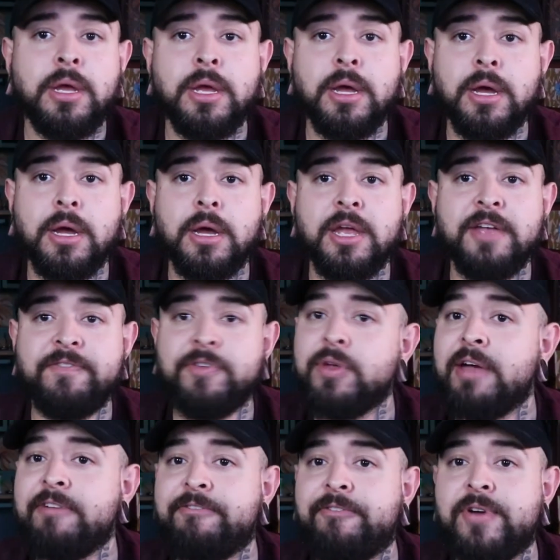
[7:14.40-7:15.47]
If you
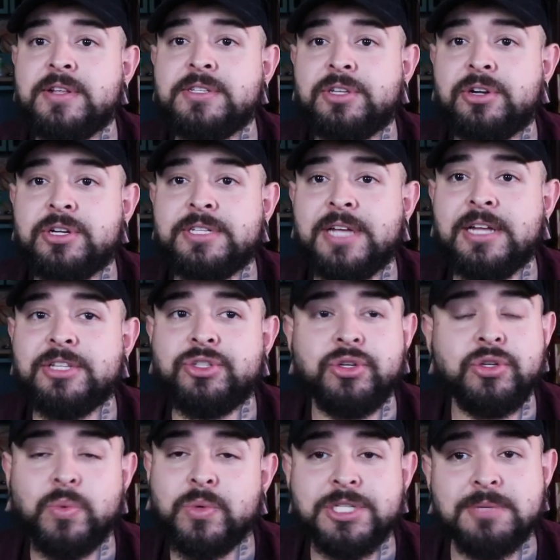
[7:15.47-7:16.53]
have friends that are
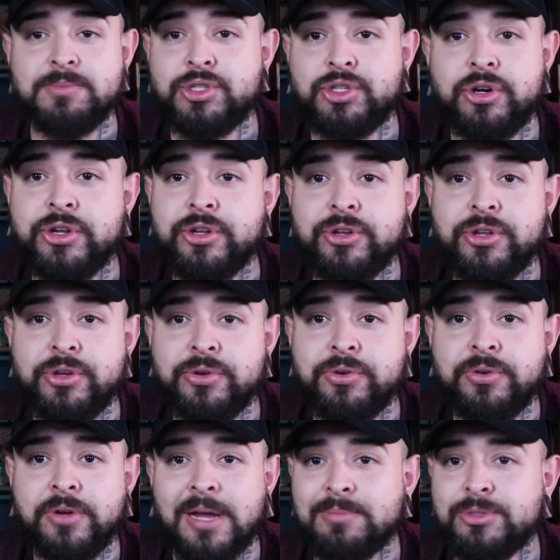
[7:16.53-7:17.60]
tattooed, which I'm sure you do,
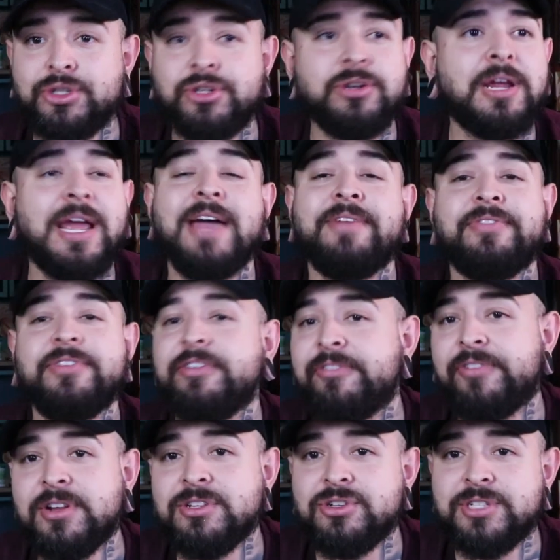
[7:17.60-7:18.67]
I'm sure half of your
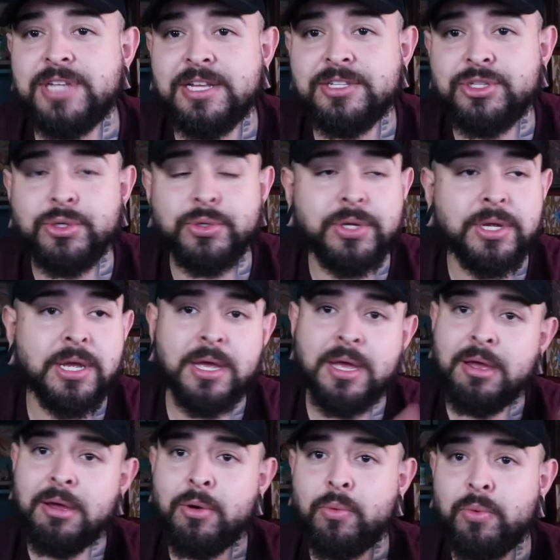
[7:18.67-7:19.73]
friends are tattooed,
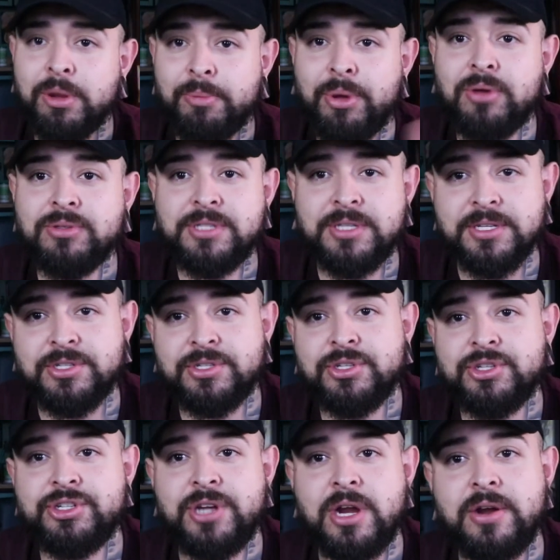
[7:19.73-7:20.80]
repost this,
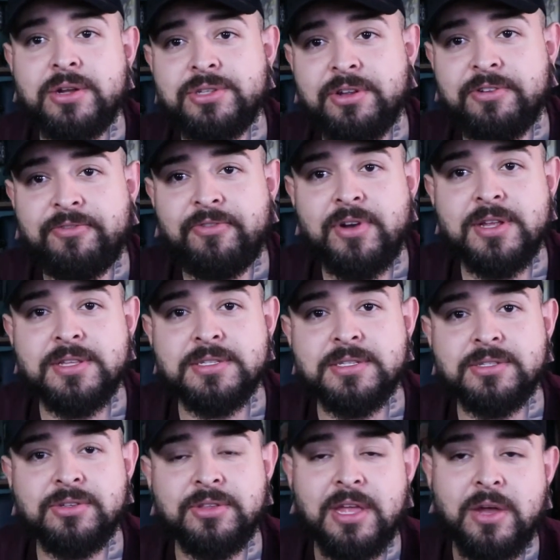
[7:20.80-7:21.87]
share it to your friends
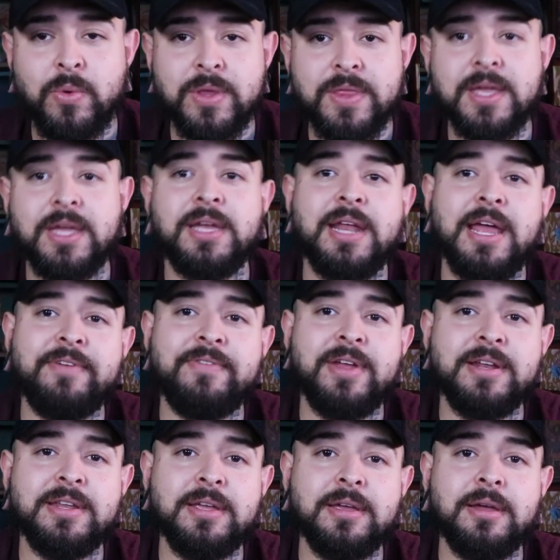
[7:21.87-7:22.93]
so that way they can have an
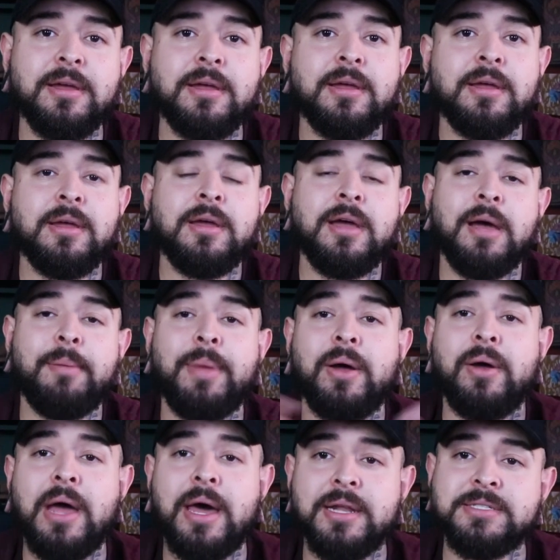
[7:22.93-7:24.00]
idea
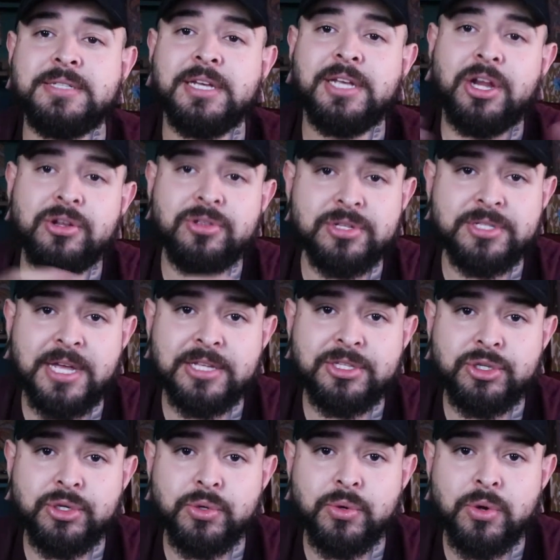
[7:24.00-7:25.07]
about how to take care of the
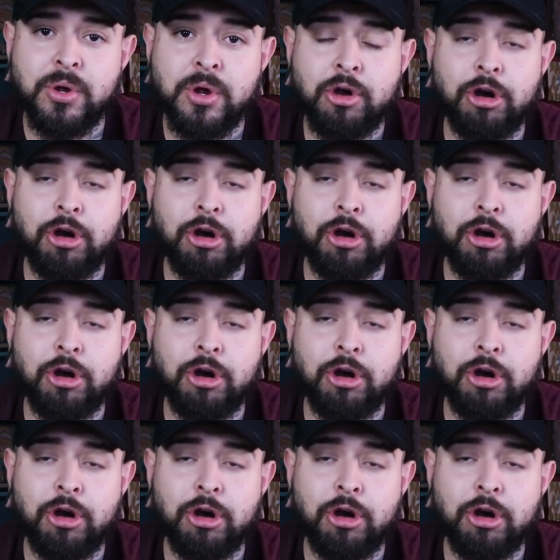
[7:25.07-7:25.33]
tattoo.